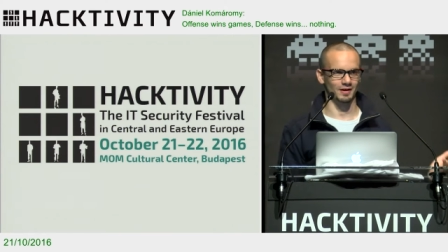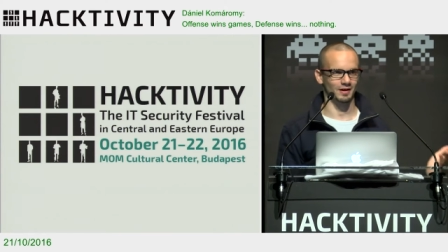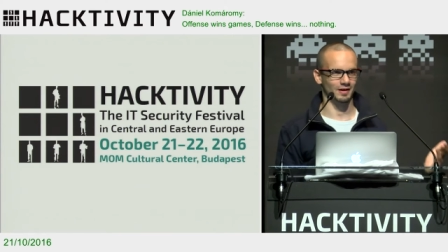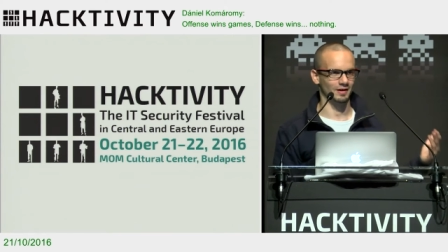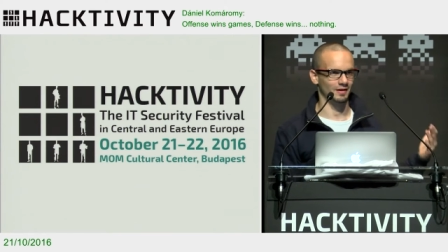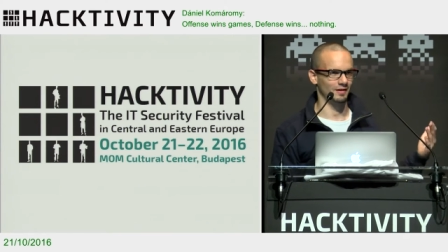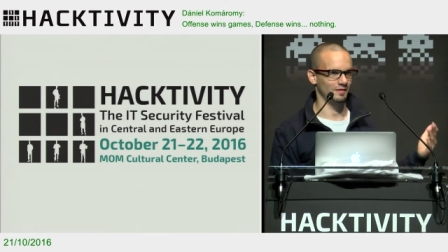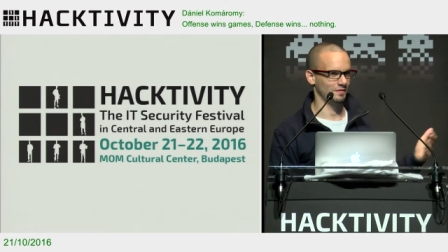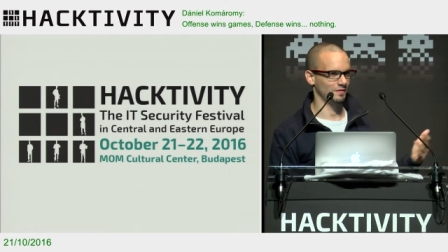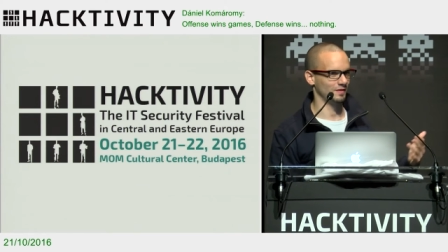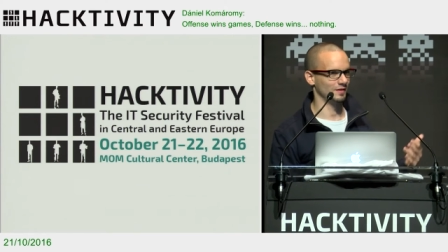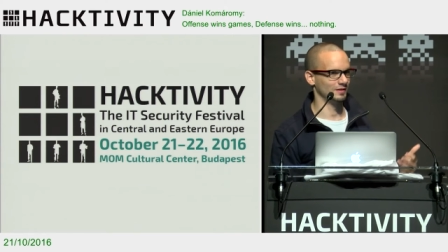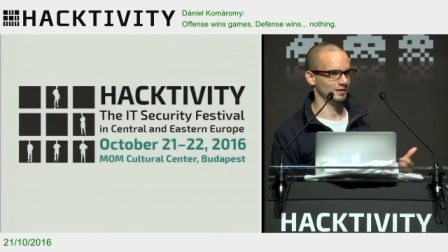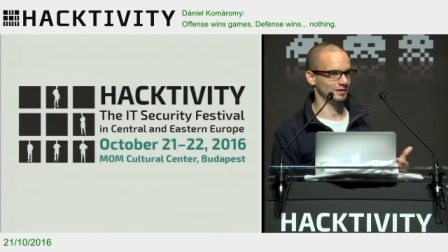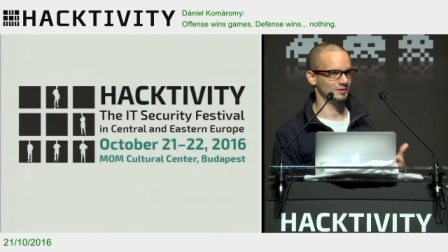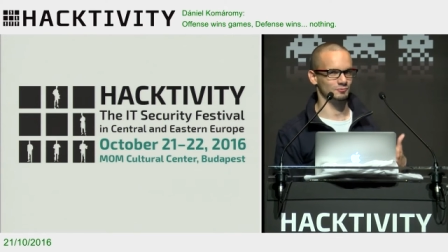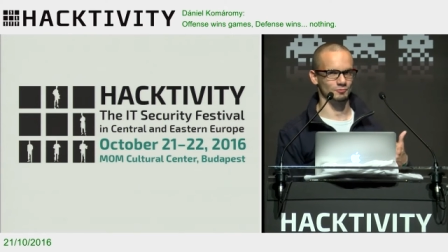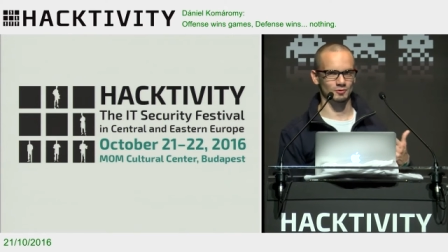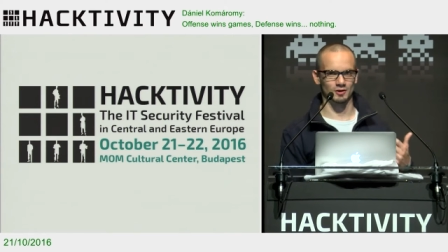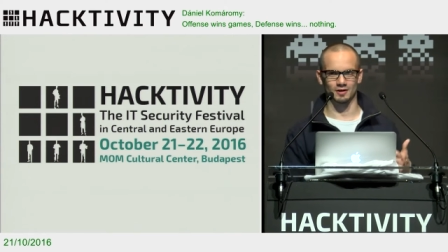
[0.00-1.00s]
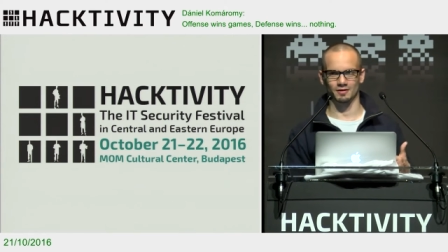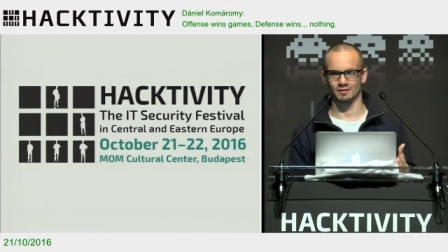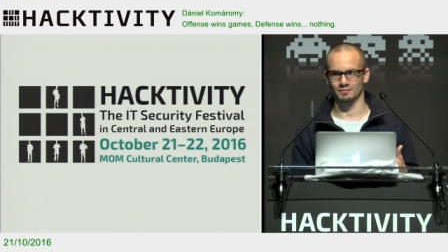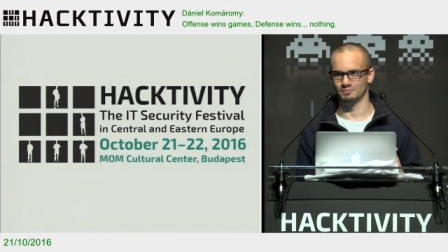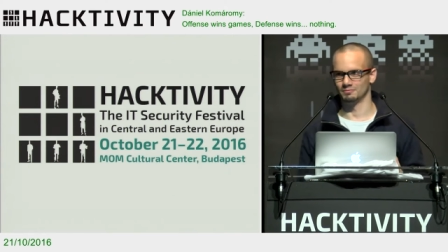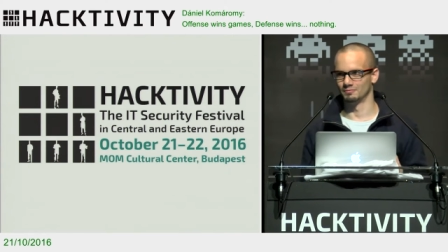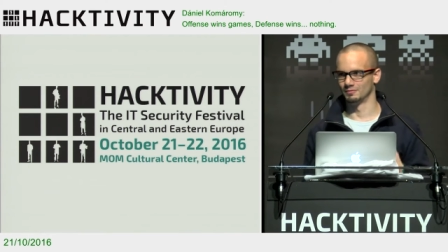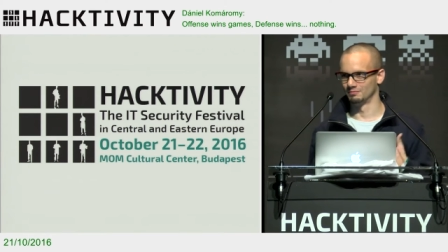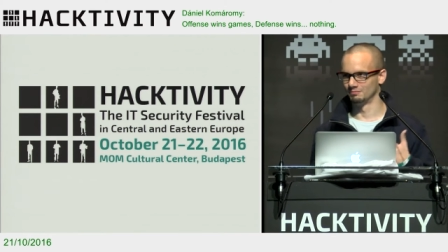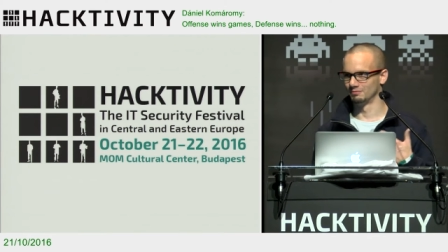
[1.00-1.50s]
I think, that we are
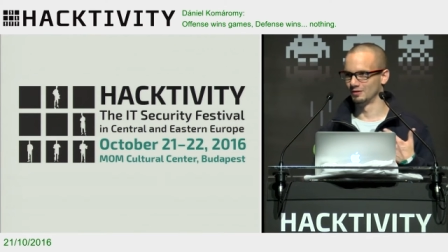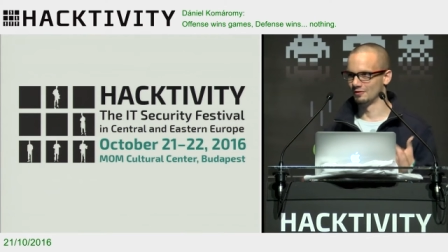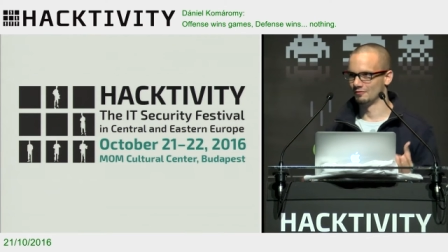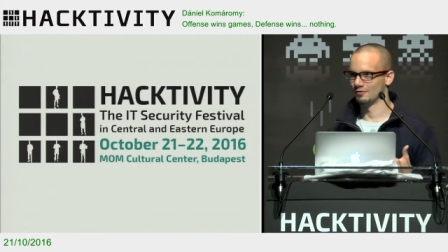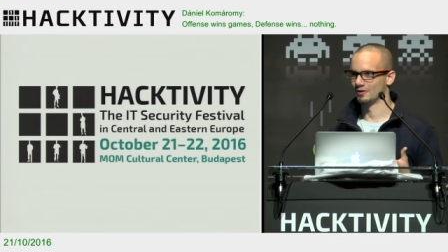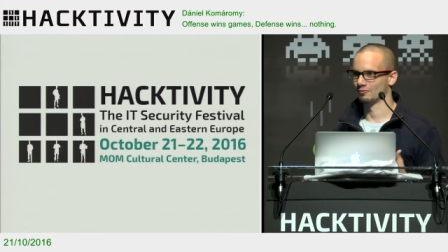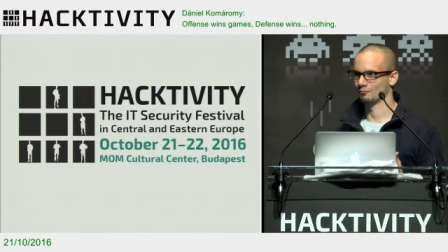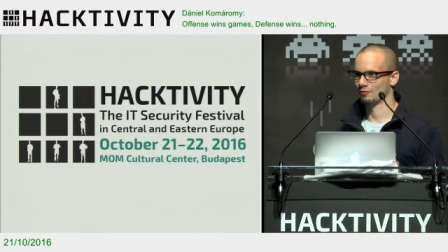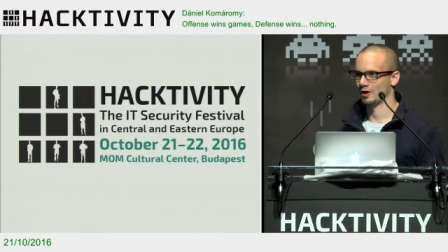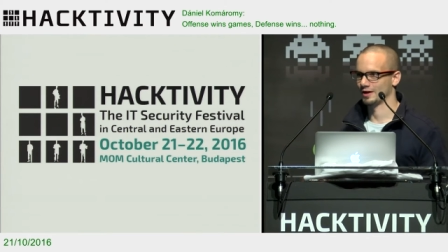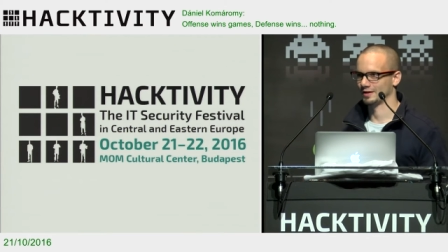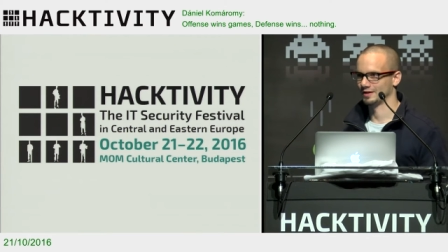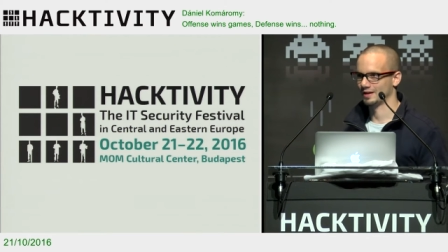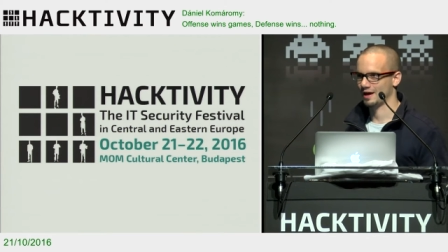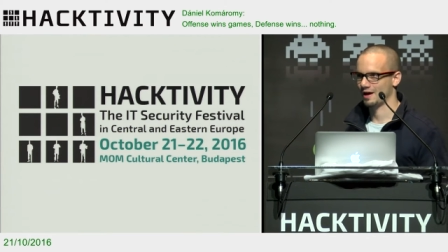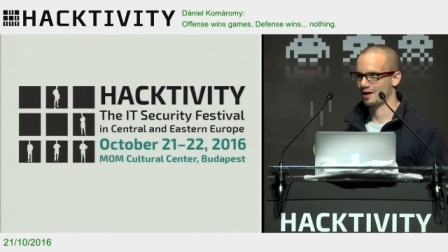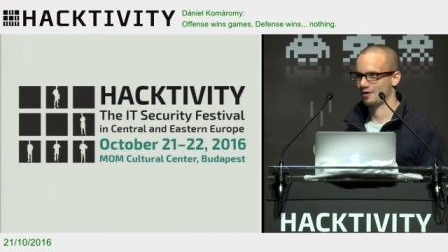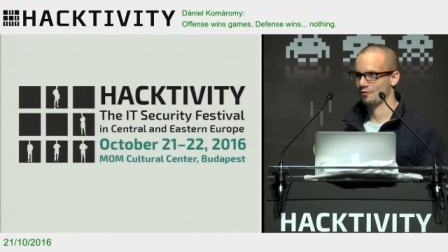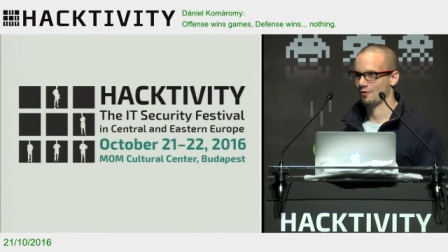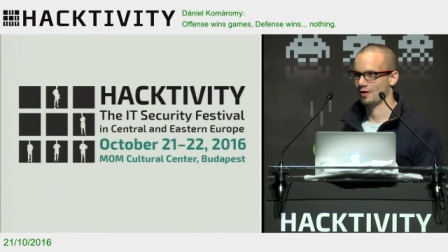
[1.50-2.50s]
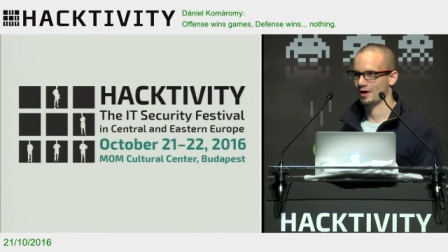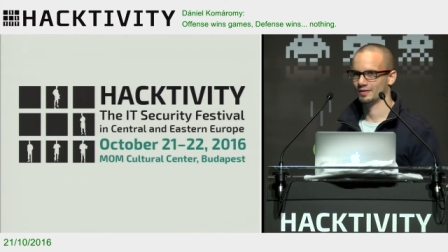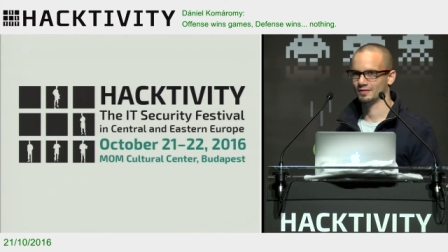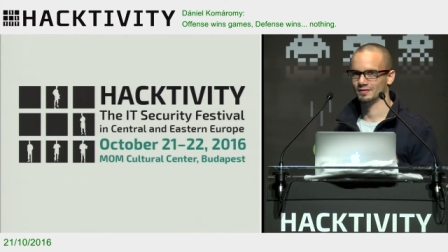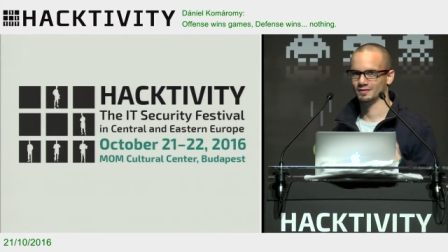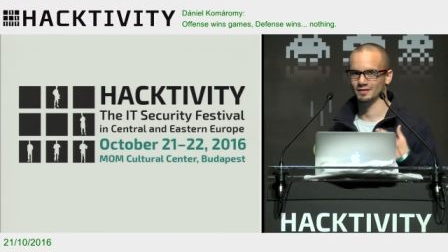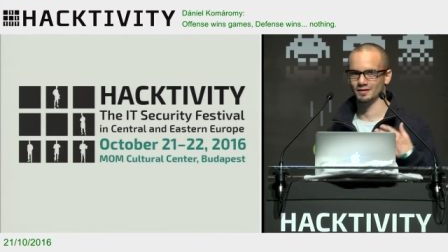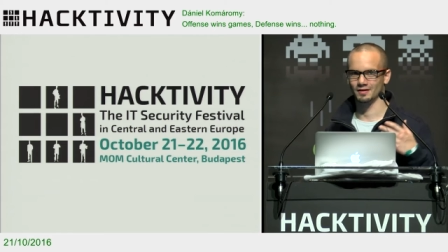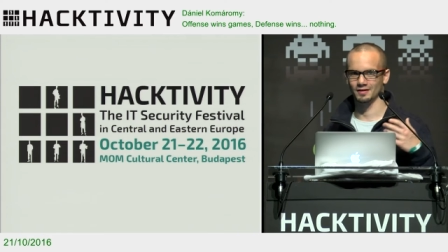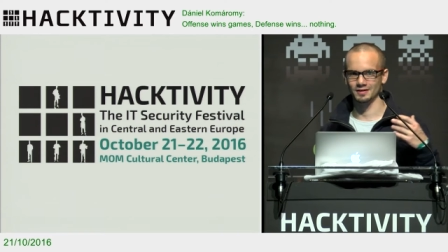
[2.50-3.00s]
living right now,
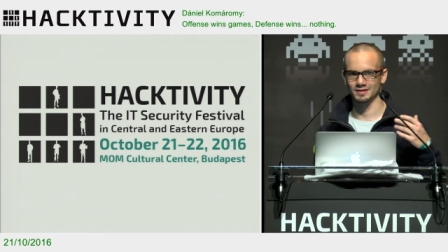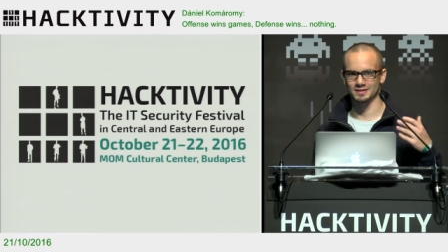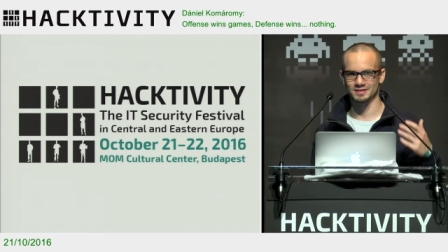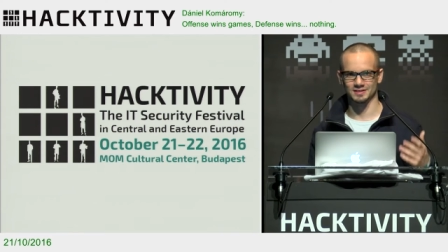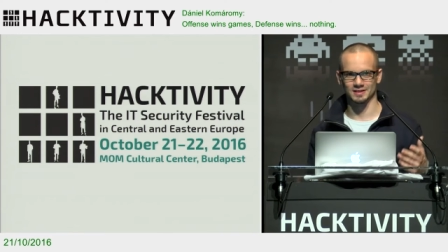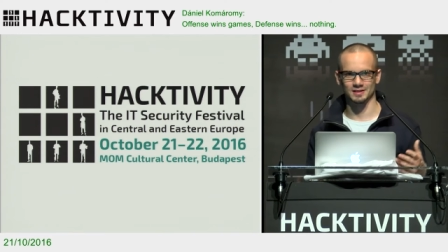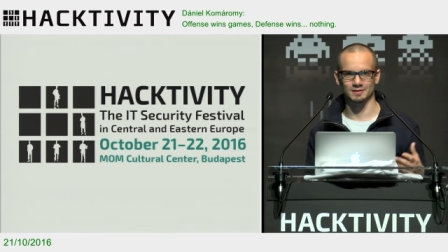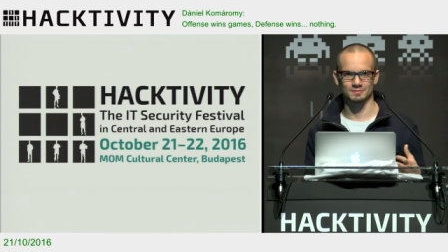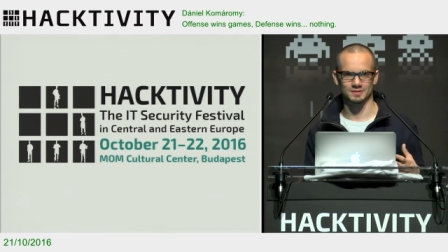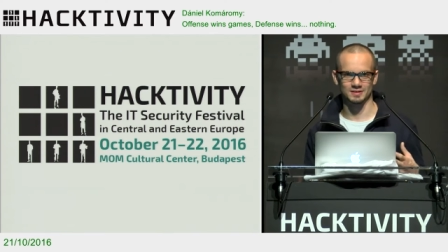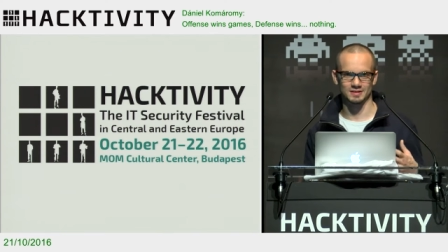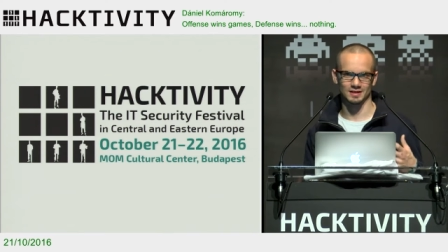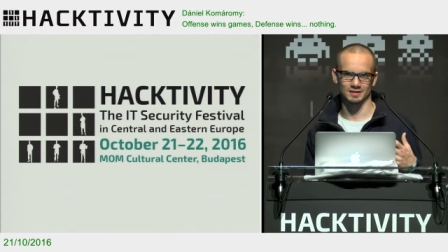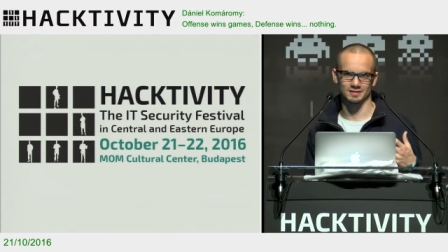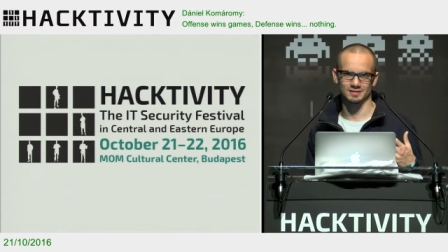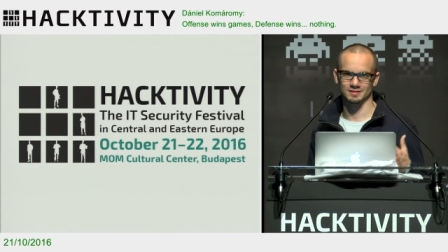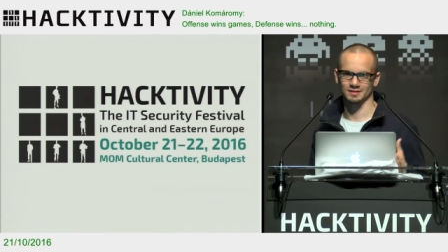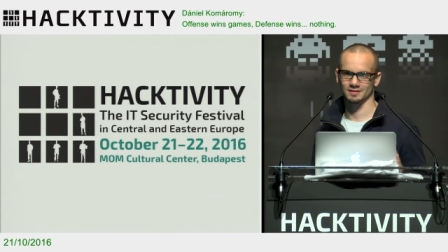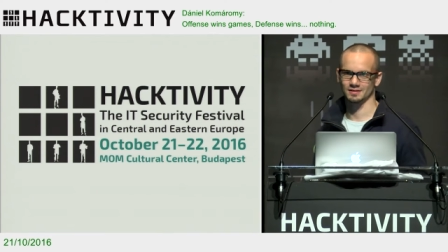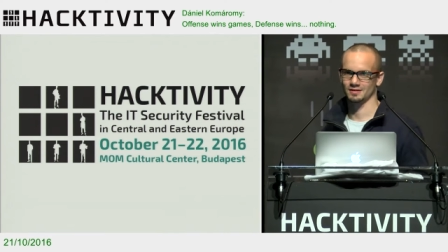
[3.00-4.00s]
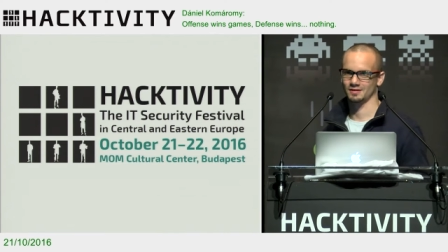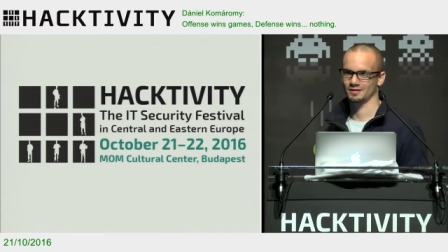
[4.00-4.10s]
and it seems that